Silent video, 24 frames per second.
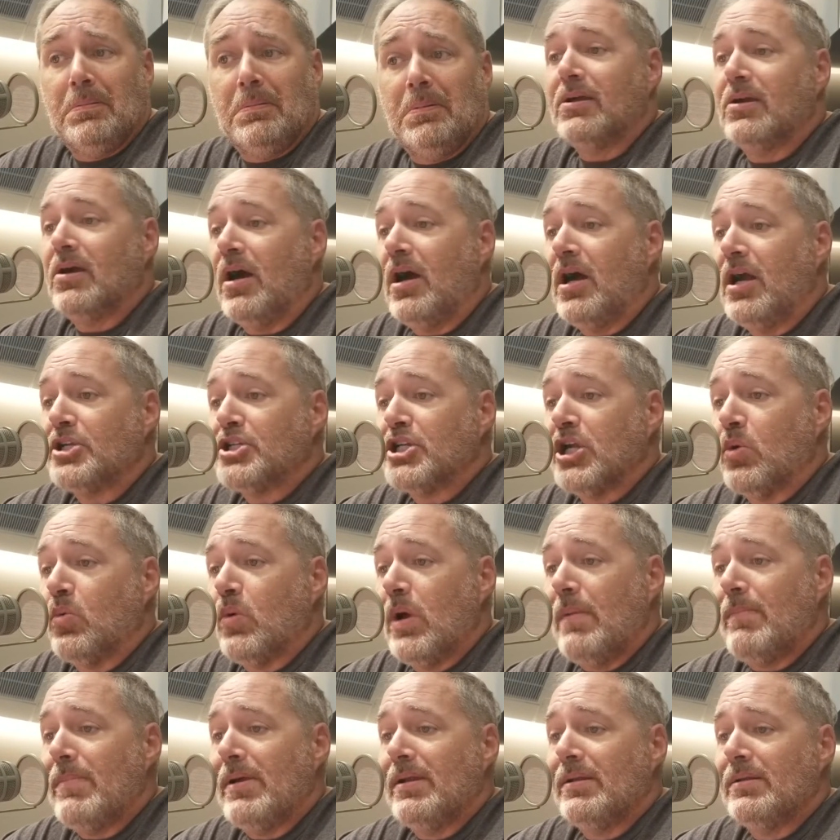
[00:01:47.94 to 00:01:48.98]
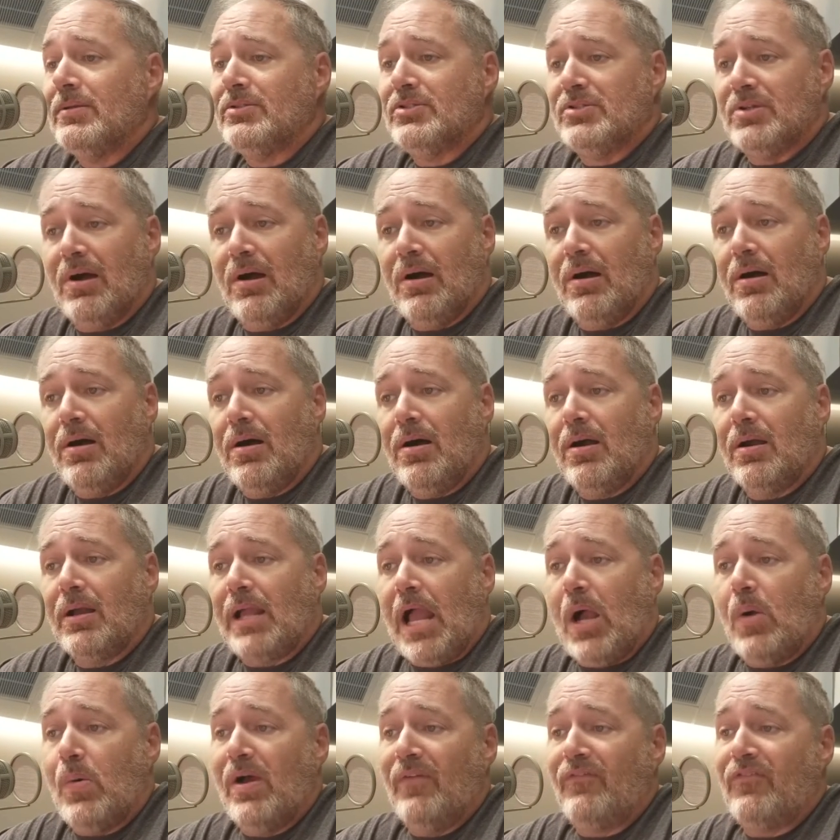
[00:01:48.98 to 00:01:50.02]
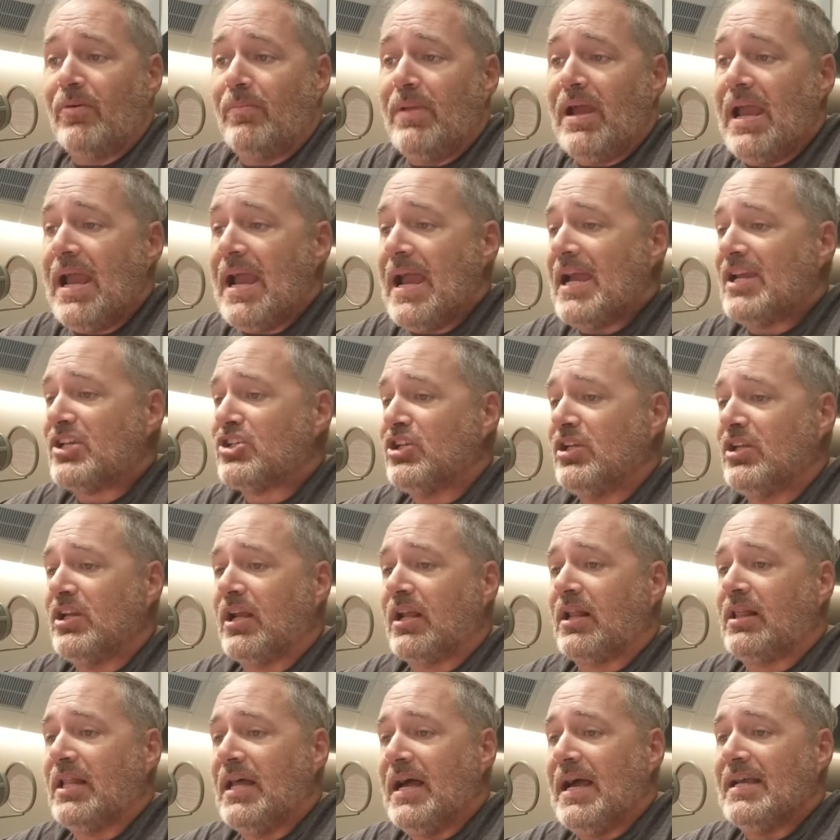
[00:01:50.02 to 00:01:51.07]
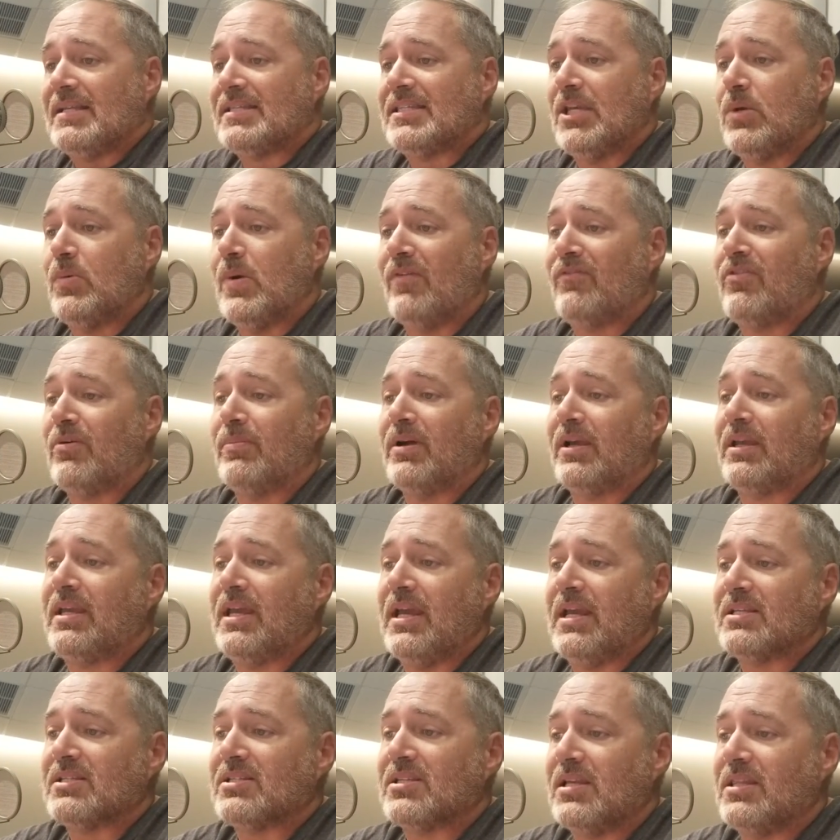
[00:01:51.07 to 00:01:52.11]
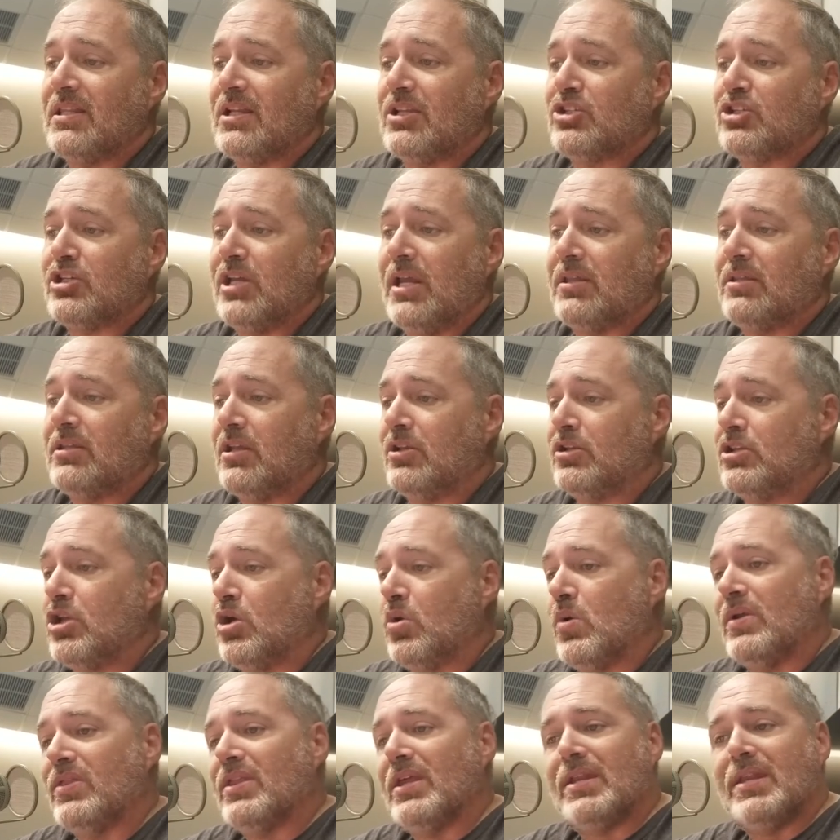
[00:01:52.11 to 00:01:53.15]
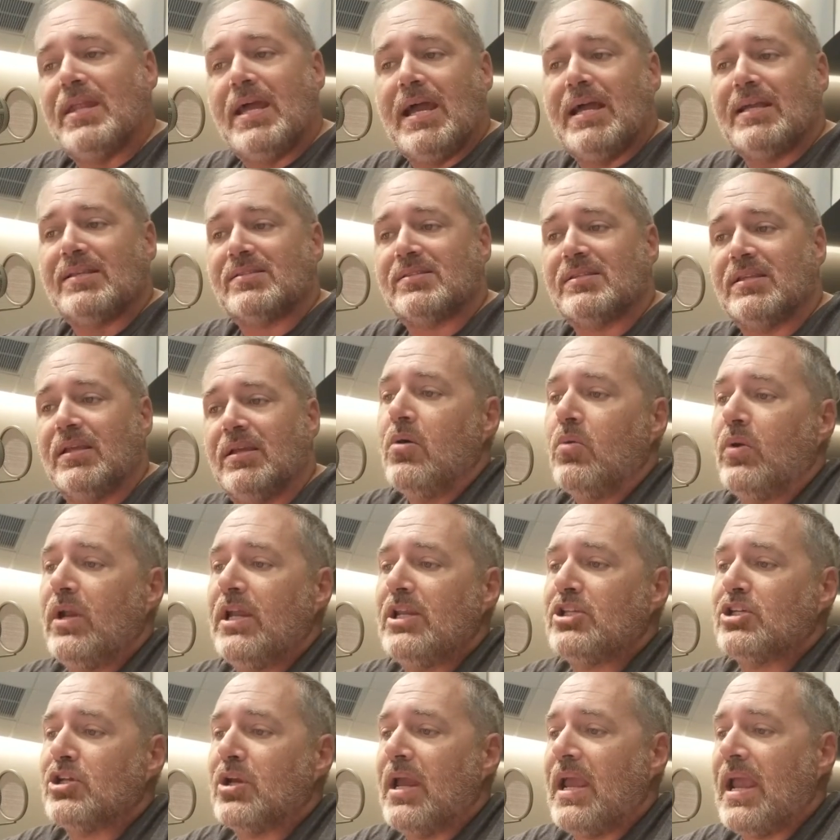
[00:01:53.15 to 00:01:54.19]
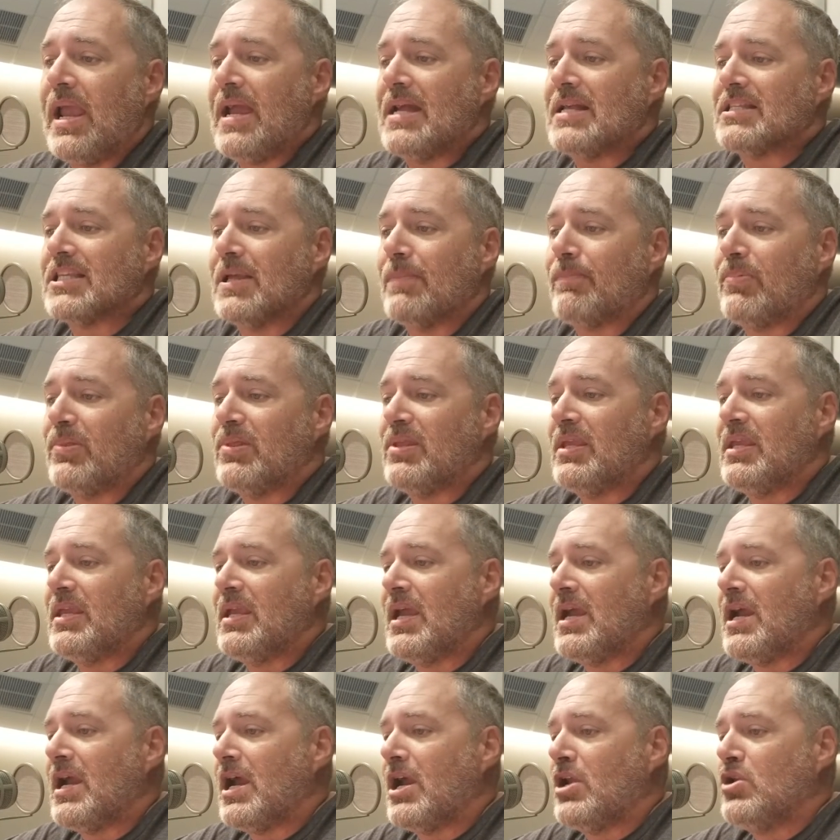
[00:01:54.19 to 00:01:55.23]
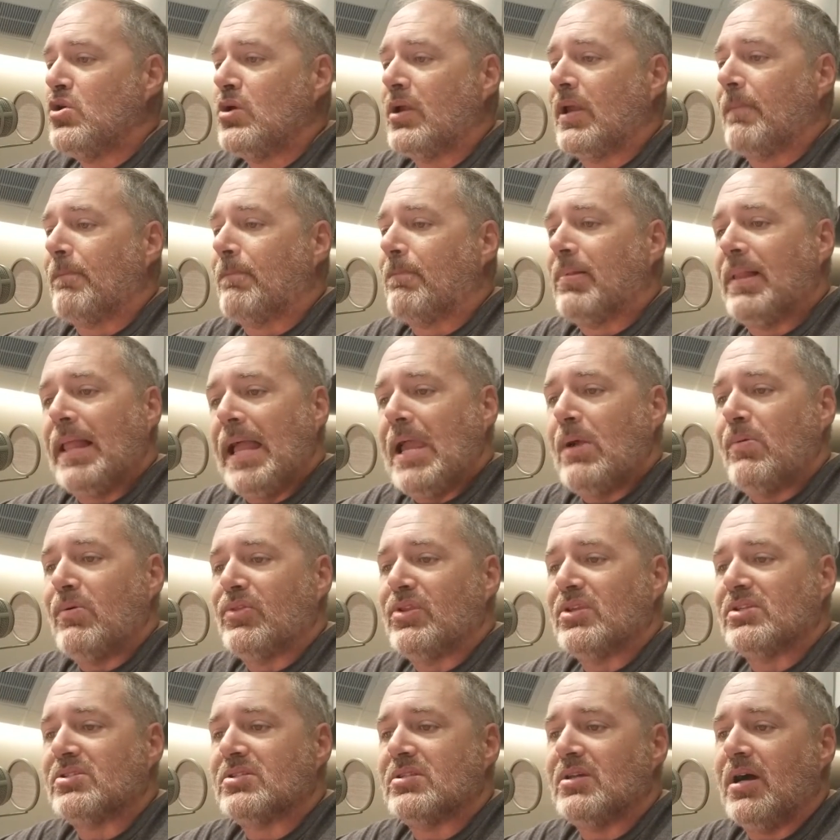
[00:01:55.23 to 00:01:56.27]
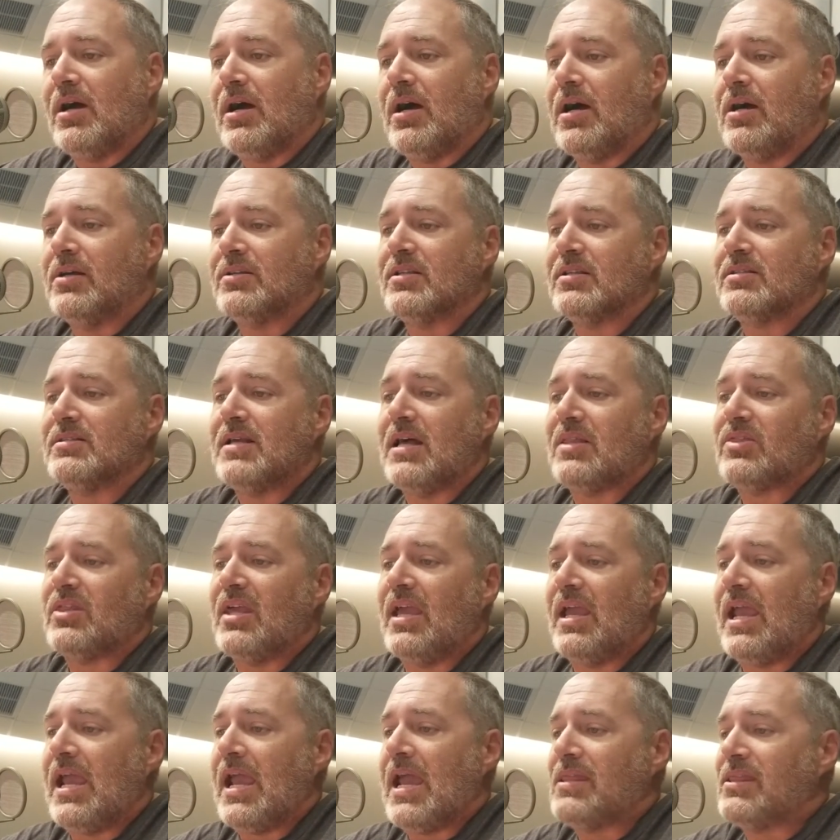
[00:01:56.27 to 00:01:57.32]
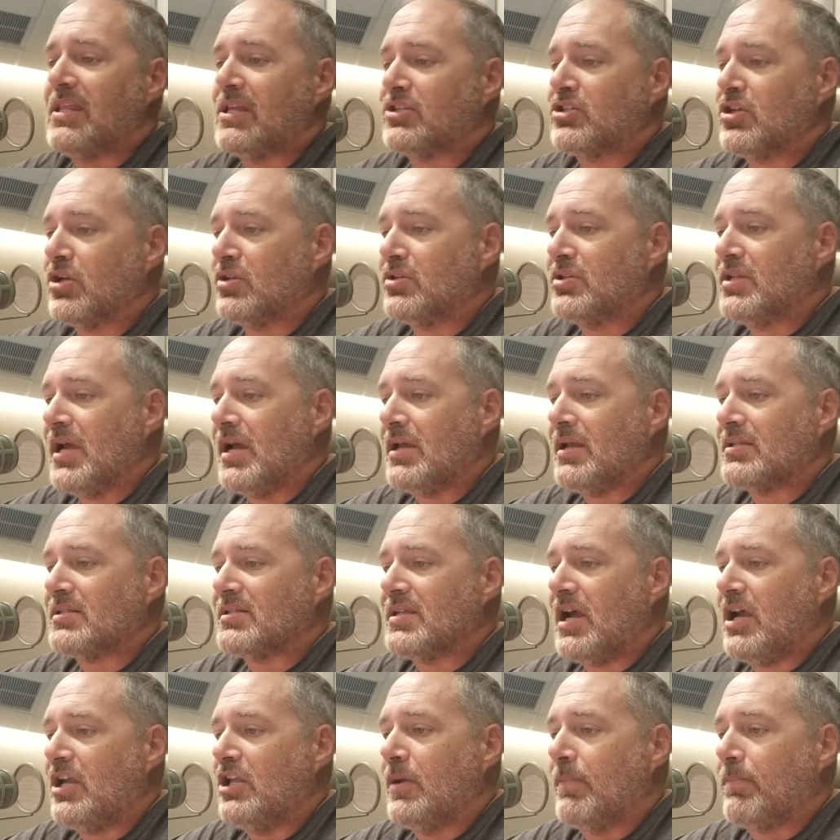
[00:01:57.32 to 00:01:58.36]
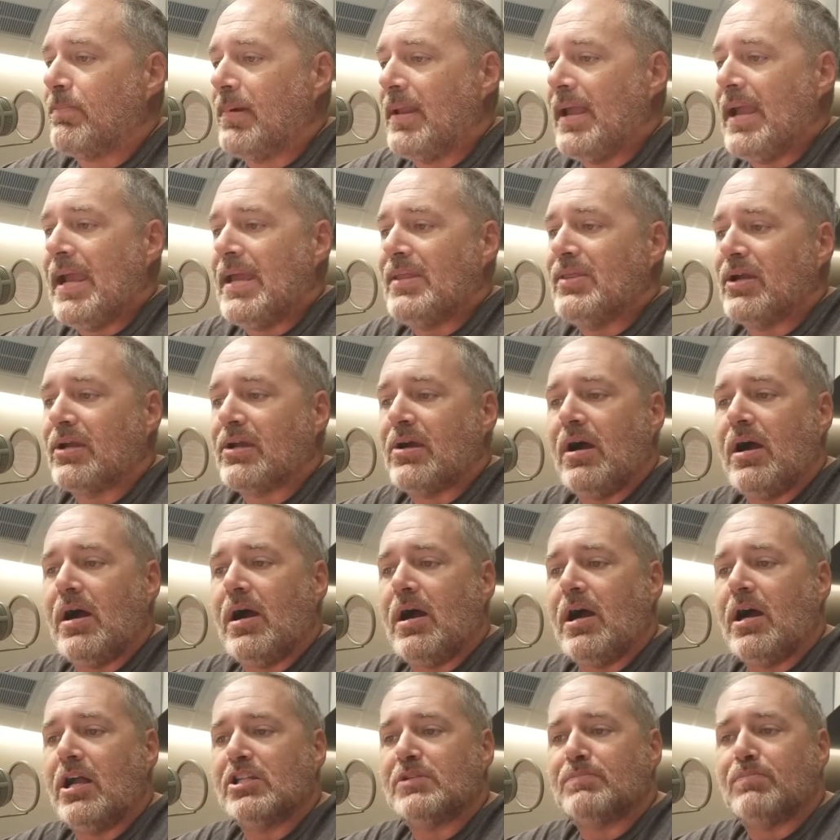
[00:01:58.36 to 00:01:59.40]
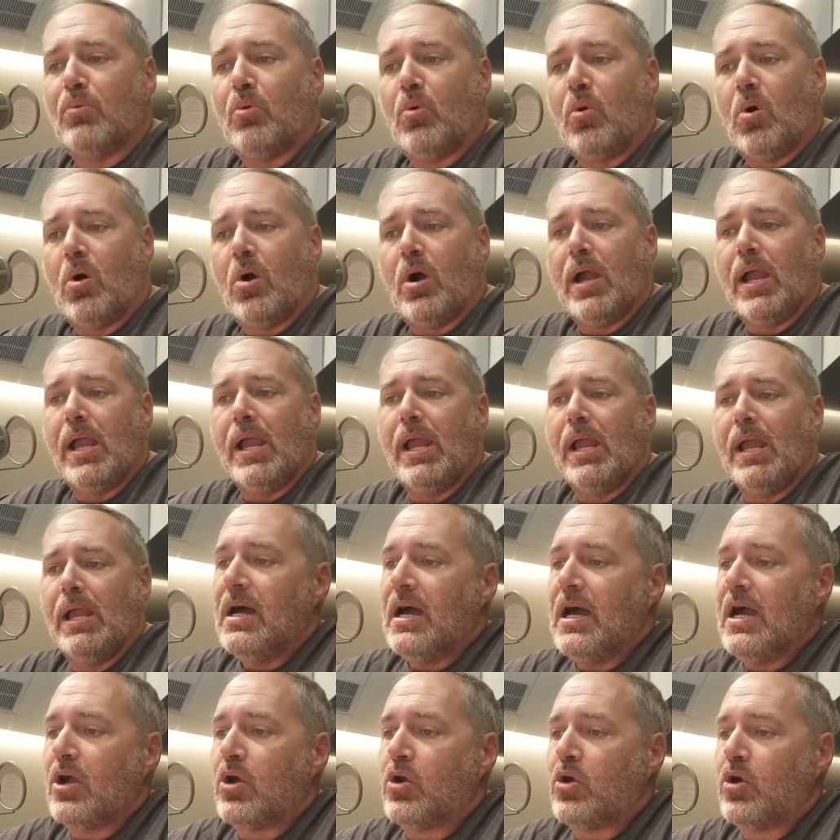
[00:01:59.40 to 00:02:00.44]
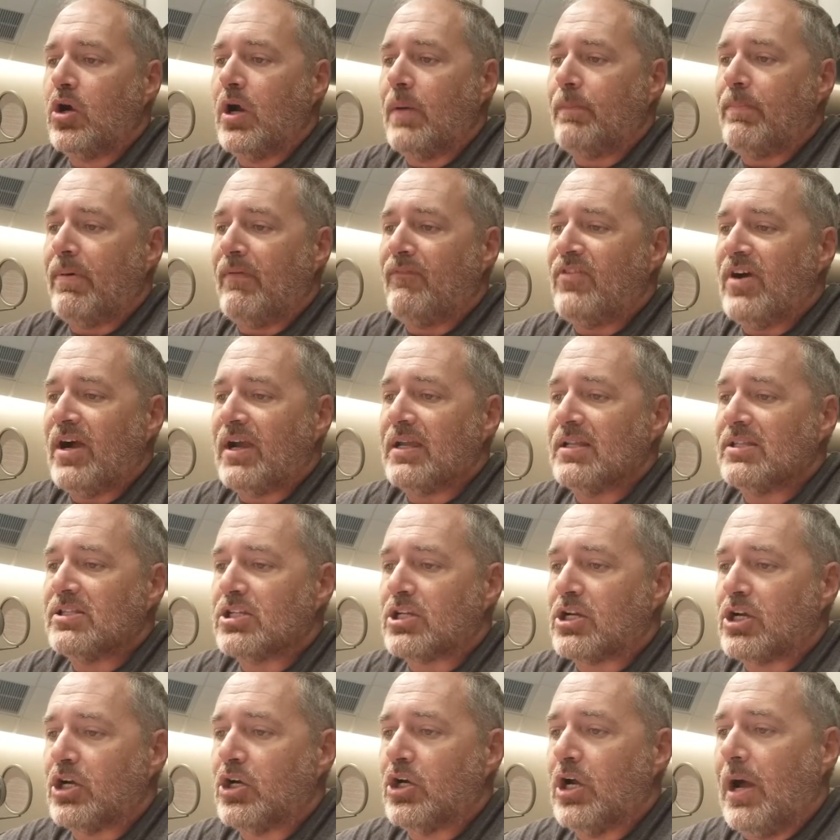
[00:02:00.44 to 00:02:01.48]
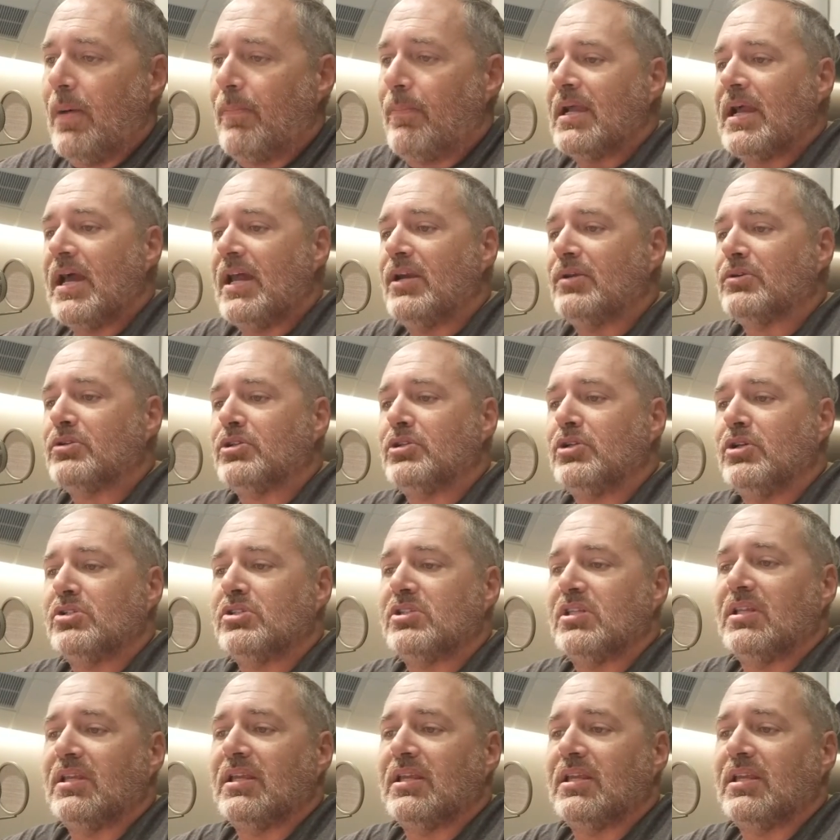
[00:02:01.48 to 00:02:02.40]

Guard your women, dog. I went from ashy to classy, went from a kiss on the cheek to doing the nasty. Reach your hands up in the air and you can play with the stars. It's not the hand that you're dealt, it's how you're playing the cards, boy. I grew up a fucking screw up. Got introduced to the